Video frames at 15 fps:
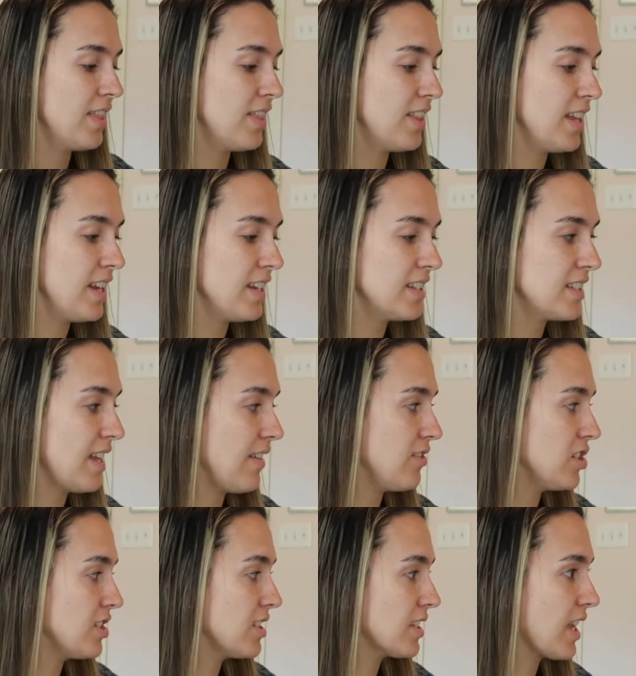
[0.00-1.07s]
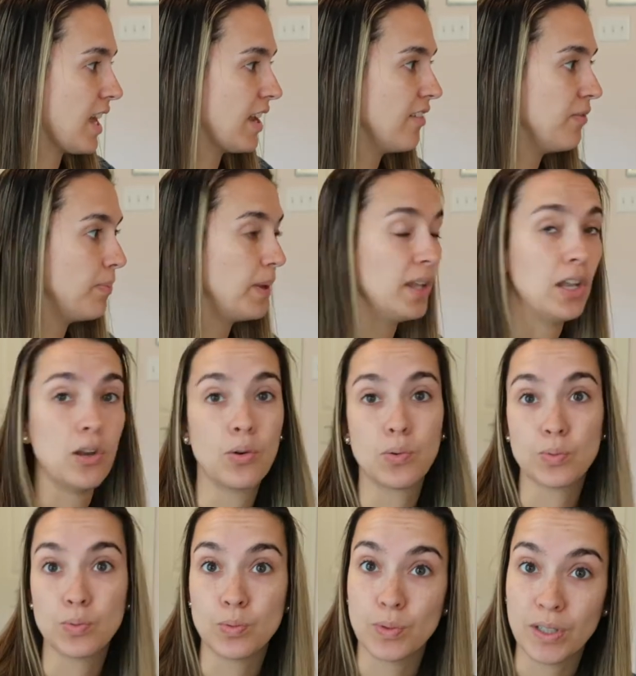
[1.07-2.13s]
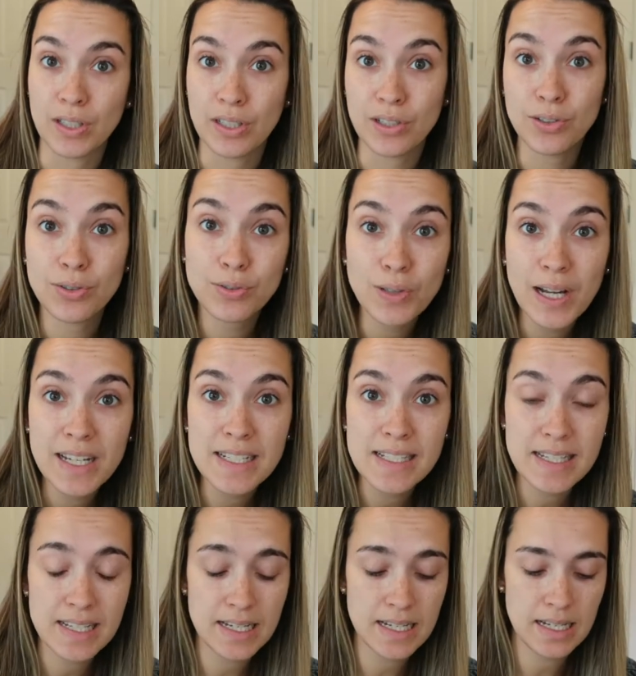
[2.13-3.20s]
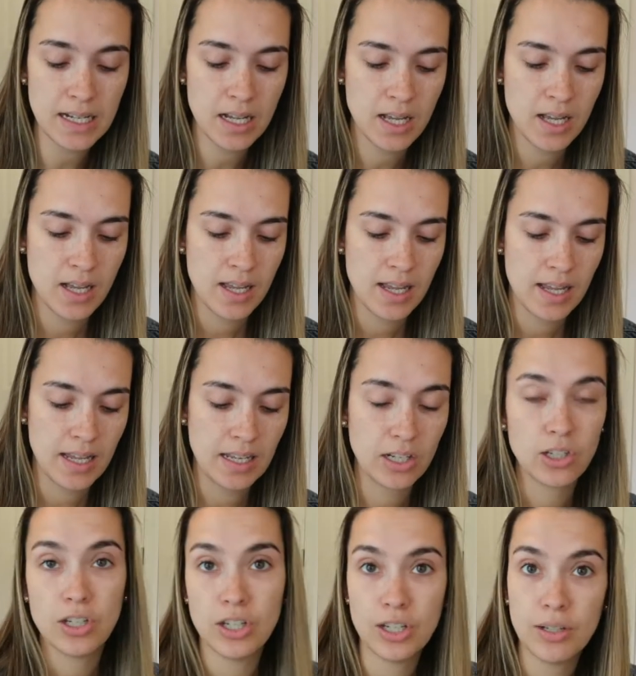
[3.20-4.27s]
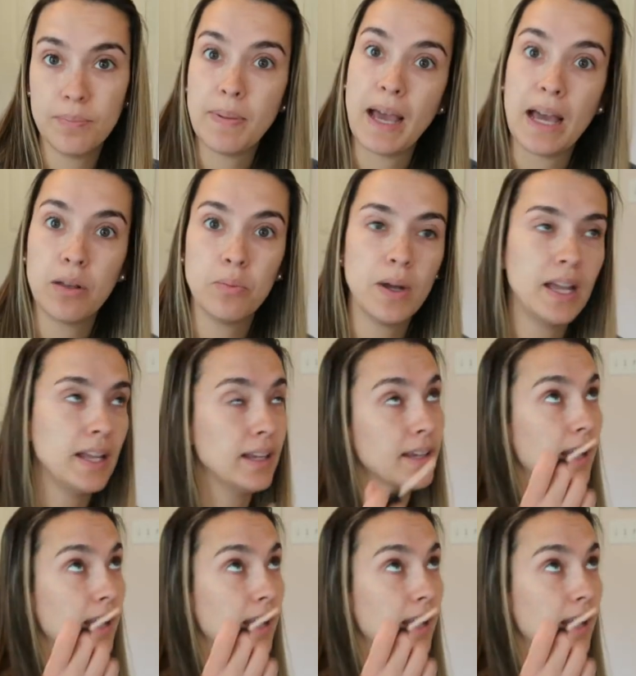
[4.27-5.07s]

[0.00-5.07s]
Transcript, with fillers: Things have just kind of been really crazy in a good, bad way. It